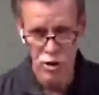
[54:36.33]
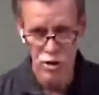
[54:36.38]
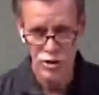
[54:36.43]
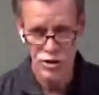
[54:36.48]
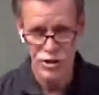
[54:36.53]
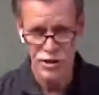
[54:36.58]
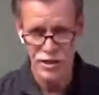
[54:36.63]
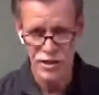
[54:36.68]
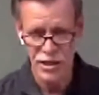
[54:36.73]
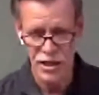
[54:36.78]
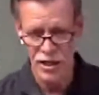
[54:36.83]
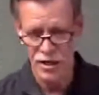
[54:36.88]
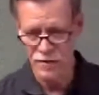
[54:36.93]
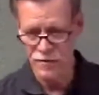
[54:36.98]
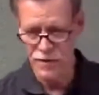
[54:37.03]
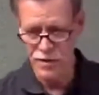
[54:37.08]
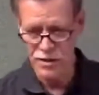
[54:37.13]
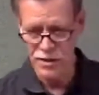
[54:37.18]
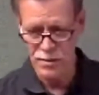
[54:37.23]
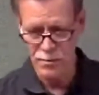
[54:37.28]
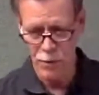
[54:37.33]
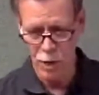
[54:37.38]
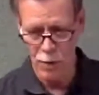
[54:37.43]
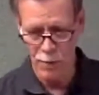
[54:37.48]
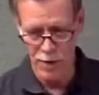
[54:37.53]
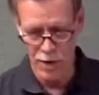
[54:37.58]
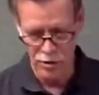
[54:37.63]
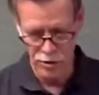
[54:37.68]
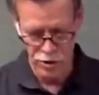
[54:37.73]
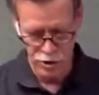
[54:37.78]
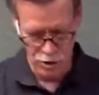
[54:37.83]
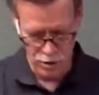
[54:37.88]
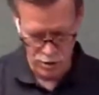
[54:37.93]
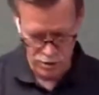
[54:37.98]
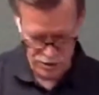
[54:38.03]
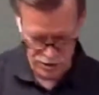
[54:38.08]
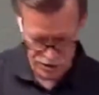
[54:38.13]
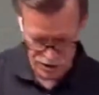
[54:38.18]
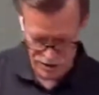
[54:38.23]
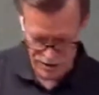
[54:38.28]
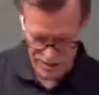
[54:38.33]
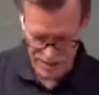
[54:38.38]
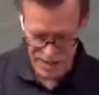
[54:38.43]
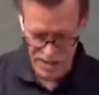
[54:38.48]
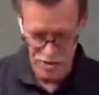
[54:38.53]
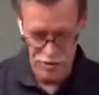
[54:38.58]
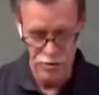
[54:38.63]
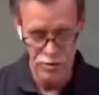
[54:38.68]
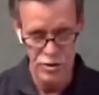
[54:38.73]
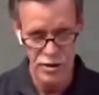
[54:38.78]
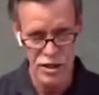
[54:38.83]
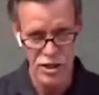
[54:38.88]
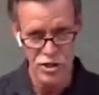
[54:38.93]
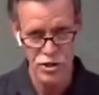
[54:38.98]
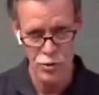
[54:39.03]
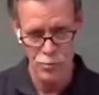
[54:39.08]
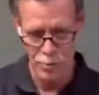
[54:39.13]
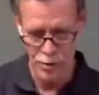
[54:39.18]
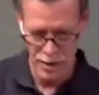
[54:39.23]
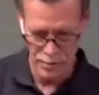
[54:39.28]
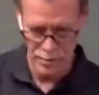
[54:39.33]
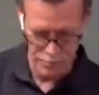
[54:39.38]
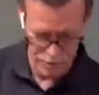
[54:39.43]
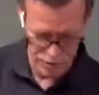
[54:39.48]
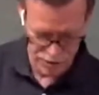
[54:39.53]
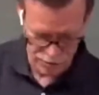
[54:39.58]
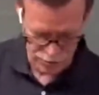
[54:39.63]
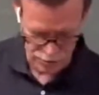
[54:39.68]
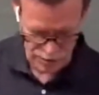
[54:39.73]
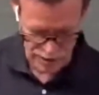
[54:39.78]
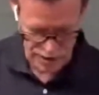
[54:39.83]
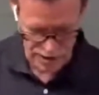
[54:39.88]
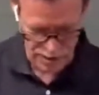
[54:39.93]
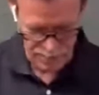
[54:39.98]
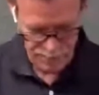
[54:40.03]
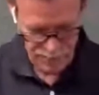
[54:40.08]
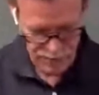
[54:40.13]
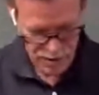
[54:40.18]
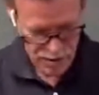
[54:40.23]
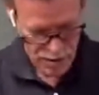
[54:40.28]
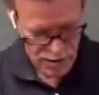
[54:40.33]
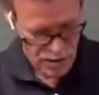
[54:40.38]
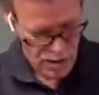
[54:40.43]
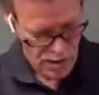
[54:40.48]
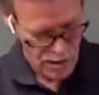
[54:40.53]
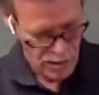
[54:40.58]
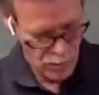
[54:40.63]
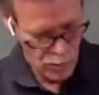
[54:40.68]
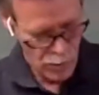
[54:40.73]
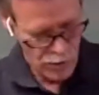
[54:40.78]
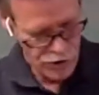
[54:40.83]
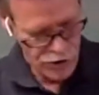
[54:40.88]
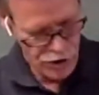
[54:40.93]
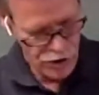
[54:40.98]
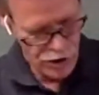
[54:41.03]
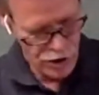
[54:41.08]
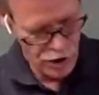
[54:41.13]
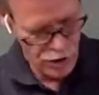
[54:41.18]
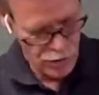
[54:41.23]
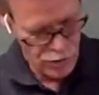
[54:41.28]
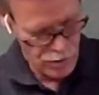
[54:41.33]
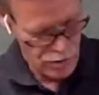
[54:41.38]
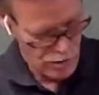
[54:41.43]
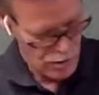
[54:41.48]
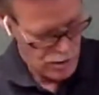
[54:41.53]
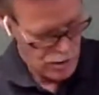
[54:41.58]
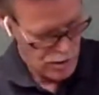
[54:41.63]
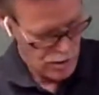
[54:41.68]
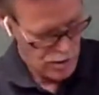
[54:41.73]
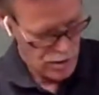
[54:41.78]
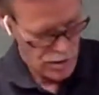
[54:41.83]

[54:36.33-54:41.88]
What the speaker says: jars instead of a small mouth jar. It's just easier to get your plant material out. Then what you do